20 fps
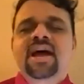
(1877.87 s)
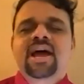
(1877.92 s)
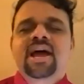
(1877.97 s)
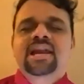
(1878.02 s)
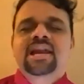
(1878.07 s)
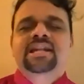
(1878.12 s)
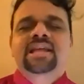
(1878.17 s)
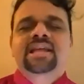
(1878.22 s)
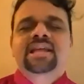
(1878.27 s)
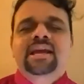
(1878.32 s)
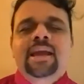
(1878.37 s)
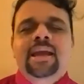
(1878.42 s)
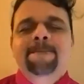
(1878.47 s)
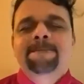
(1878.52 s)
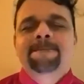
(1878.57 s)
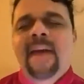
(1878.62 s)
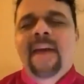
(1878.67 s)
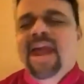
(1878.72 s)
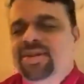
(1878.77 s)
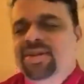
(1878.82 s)
let them come
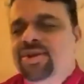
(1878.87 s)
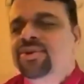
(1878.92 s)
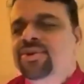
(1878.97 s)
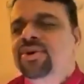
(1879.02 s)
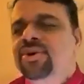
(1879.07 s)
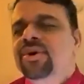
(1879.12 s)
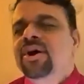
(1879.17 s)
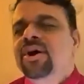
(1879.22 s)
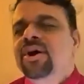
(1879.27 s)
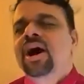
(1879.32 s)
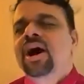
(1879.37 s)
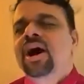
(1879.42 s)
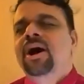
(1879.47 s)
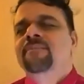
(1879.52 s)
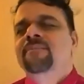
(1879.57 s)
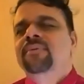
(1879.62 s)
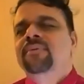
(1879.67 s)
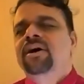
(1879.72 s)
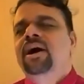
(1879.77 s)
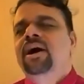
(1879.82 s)
back to uh,
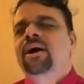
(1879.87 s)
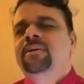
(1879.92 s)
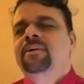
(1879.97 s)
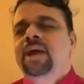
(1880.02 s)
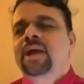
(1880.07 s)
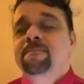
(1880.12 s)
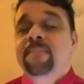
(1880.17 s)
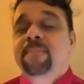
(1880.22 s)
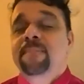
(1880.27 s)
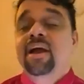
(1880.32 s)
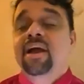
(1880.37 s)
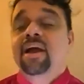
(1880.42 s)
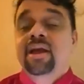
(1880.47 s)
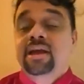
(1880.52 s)
uh, come back,